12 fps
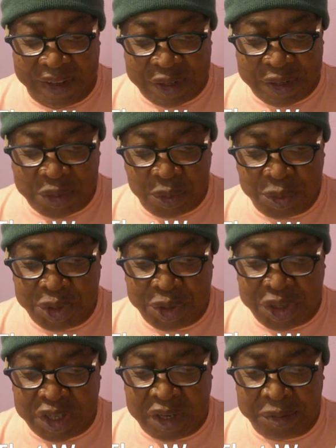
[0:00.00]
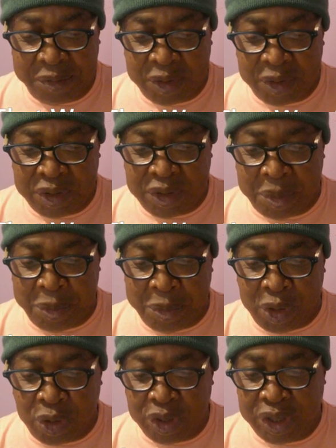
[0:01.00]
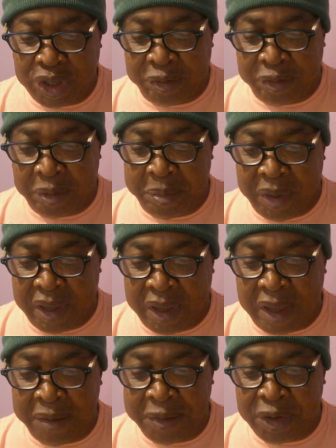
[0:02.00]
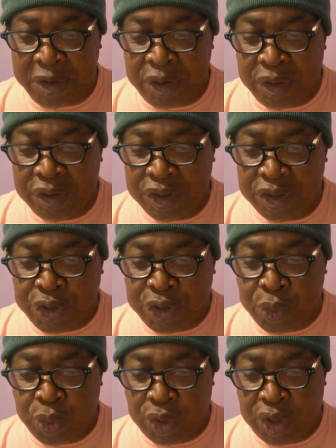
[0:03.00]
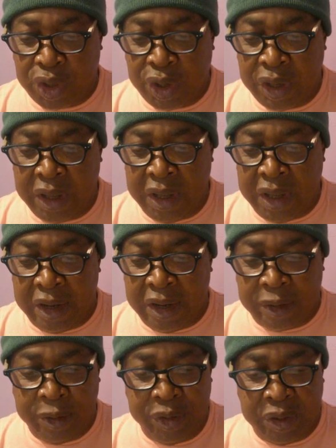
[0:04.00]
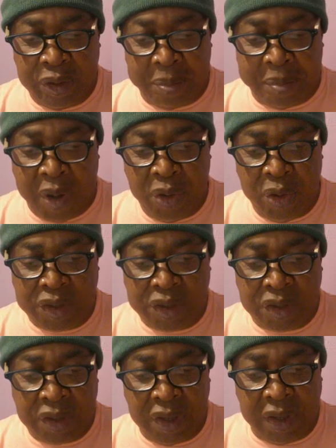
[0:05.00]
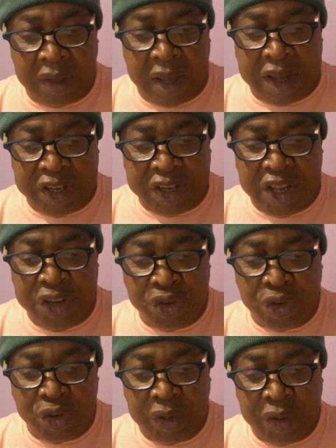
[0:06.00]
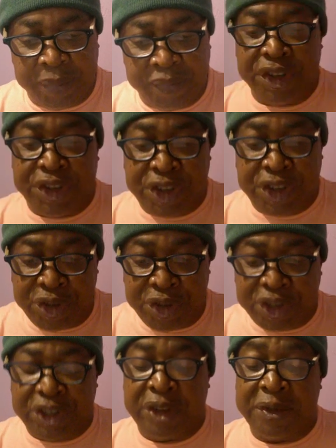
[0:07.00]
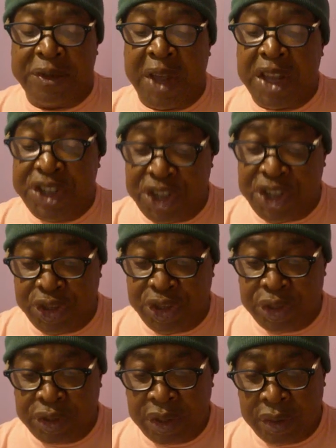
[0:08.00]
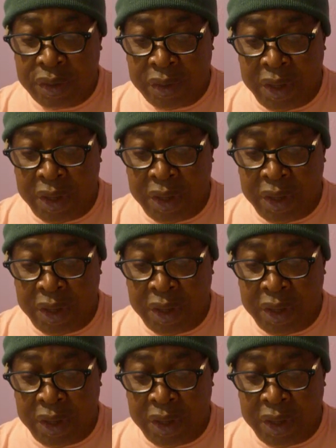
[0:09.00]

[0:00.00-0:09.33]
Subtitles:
It has also changed the terminology from behavior disorder, including post-head injury, dissociative seizures,